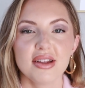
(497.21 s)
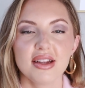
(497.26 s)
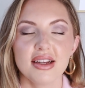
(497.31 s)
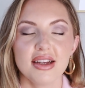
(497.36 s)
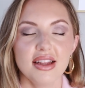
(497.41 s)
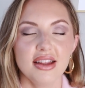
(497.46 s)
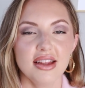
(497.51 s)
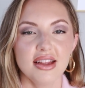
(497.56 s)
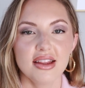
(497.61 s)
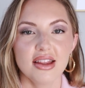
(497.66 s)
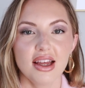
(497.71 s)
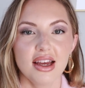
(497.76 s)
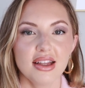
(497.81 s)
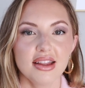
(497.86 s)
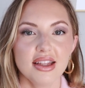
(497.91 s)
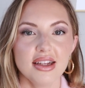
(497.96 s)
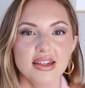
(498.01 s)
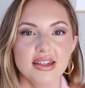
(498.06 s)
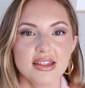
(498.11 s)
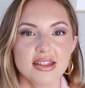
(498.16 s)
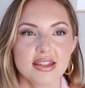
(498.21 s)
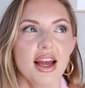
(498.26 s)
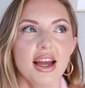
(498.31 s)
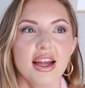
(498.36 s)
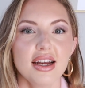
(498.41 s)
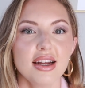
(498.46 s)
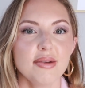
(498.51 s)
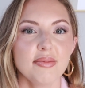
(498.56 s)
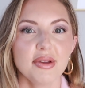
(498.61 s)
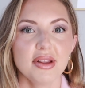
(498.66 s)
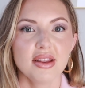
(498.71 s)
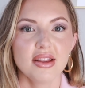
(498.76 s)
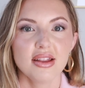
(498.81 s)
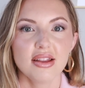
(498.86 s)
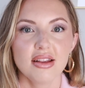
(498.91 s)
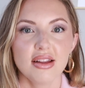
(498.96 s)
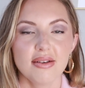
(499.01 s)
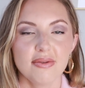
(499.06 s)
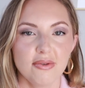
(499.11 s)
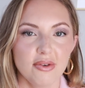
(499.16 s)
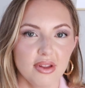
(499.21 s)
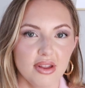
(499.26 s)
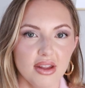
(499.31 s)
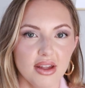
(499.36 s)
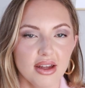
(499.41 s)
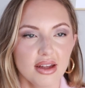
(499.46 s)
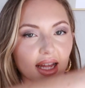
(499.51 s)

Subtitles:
anything like this, and I'm in love with it.